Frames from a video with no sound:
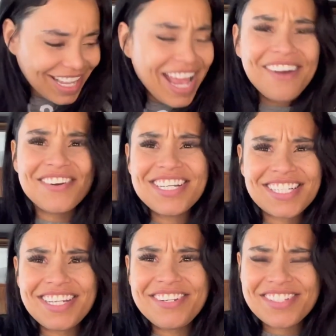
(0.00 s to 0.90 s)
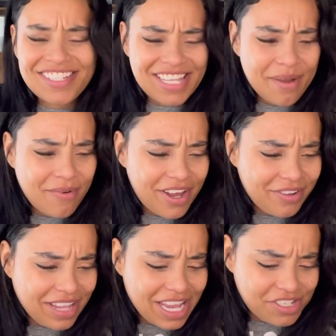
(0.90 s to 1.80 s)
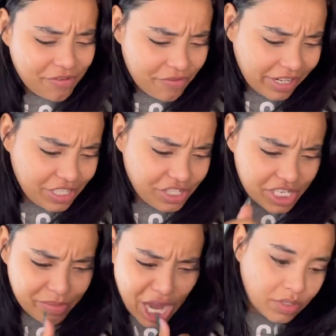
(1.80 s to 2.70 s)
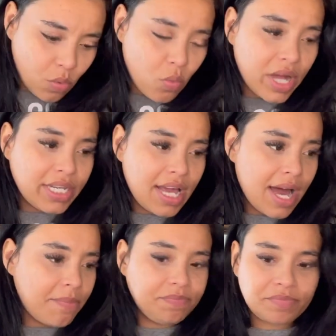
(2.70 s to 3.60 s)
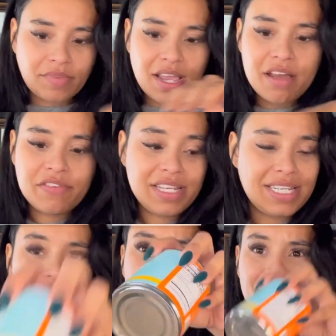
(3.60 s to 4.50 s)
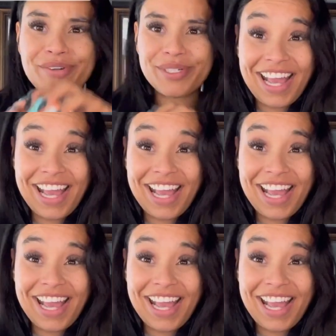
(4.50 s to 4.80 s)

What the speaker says: We're just gonna use the same one, okay? Don't freaking judge me. 1 cup of condensed milk.